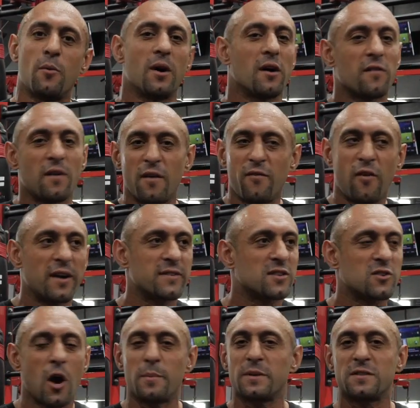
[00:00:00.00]
Well, a fight, the
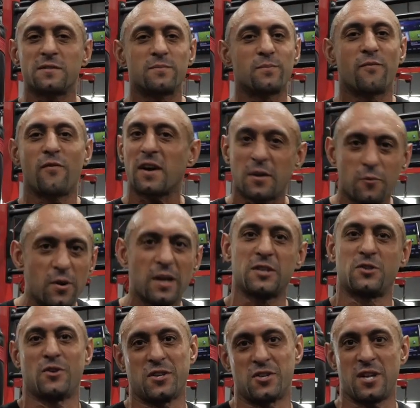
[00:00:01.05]
time is fucking really
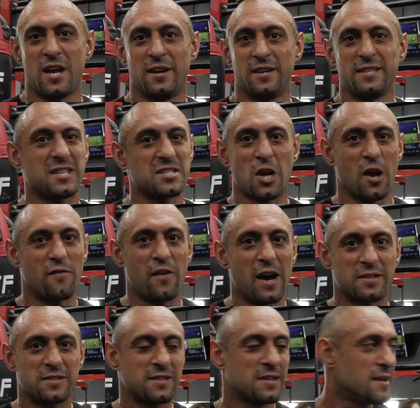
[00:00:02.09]
stretched out. It doesn't go fast.